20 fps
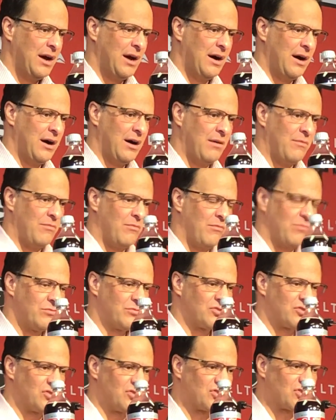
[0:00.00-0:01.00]
And
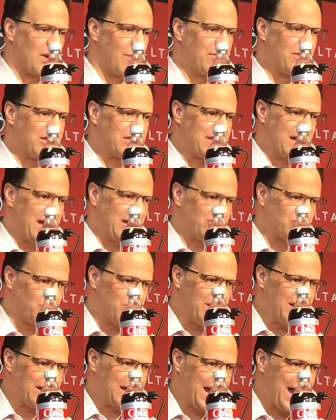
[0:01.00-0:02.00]
some of the things
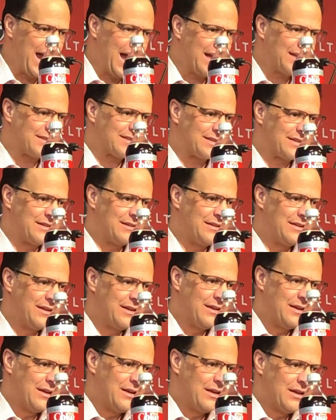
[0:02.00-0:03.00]
we can't
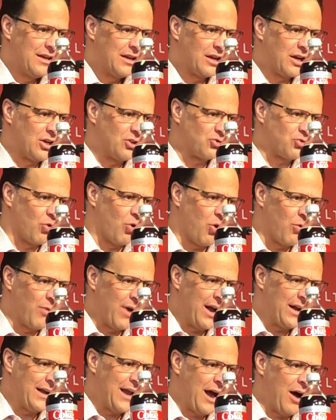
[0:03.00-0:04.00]
control
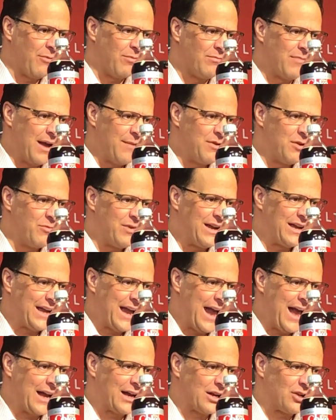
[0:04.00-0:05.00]
right now, maybe we
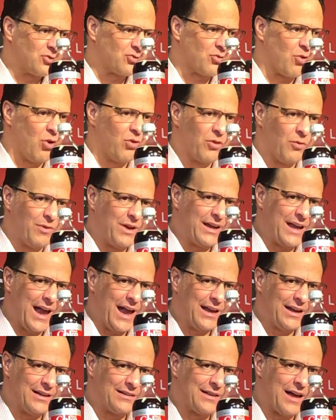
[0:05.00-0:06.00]
can't control that we
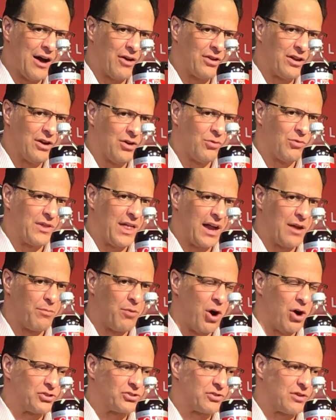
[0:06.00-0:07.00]
can't get downhill without a
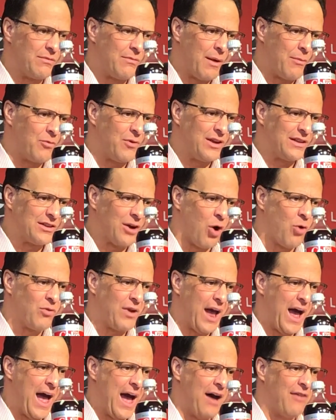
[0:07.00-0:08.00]
ball screen. Maybe we
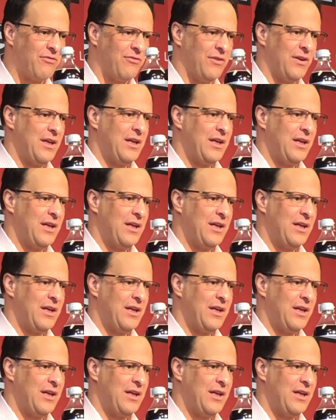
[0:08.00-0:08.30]
don't have